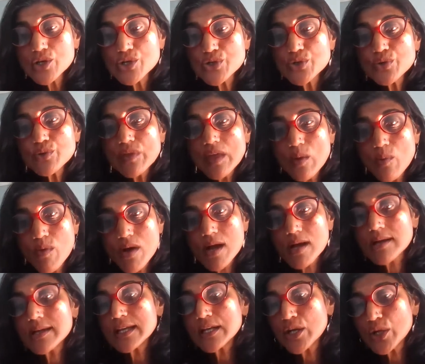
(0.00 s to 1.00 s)
to their
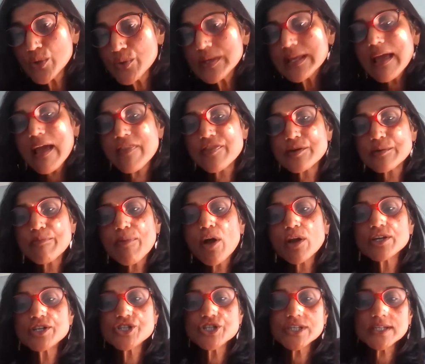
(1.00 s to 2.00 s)
work, including
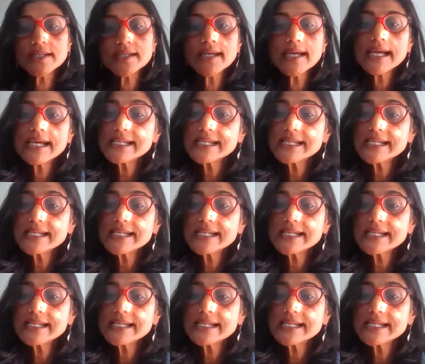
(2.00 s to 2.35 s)
anthropology,